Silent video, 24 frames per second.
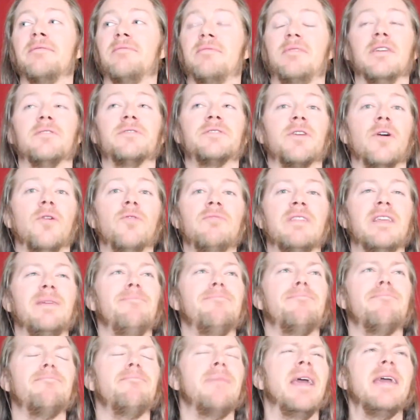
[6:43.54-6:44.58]
there's only
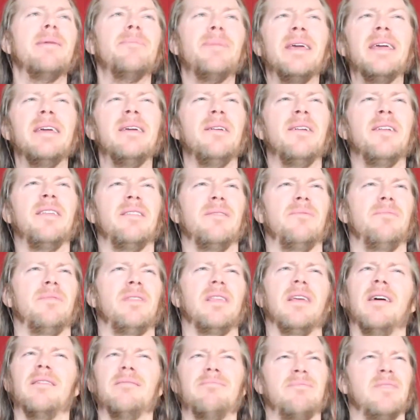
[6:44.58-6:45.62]
maybe
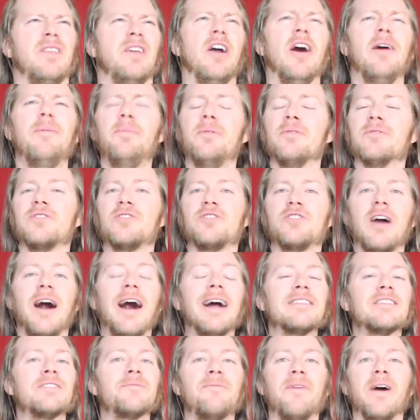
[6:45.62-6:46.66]
couple
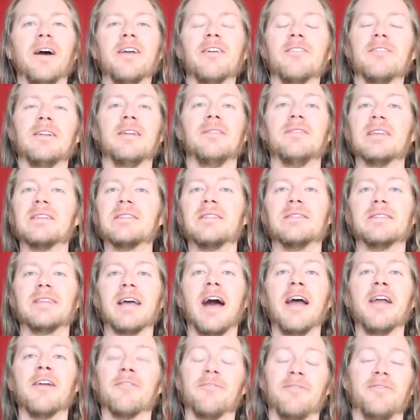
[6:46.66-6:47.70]
shots fired in this
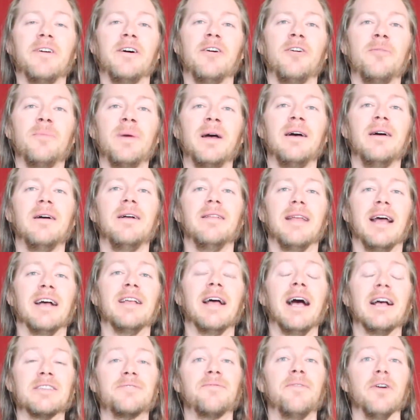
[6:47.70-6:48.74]
entire film
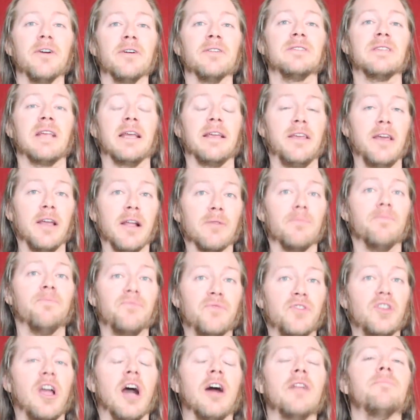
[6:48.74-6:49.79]
as far as like
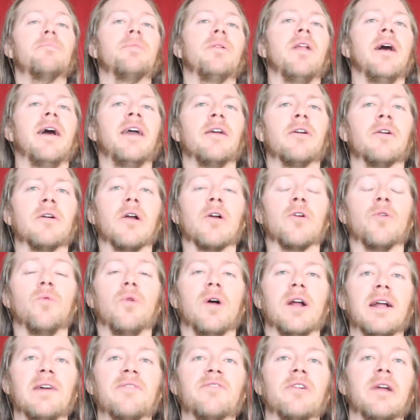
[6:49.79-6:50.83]
gunplay or
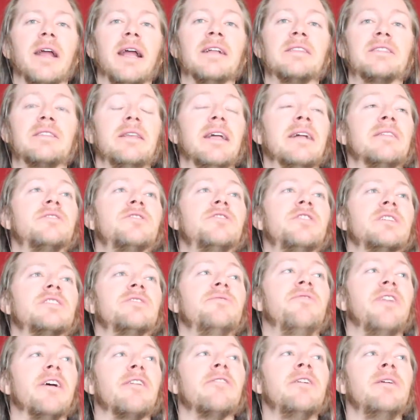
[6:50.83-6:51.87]
whatever. It's just
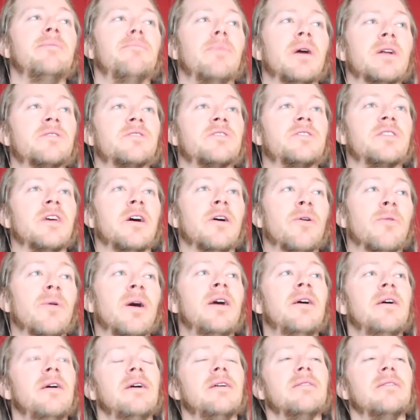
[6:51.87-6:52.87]
very much so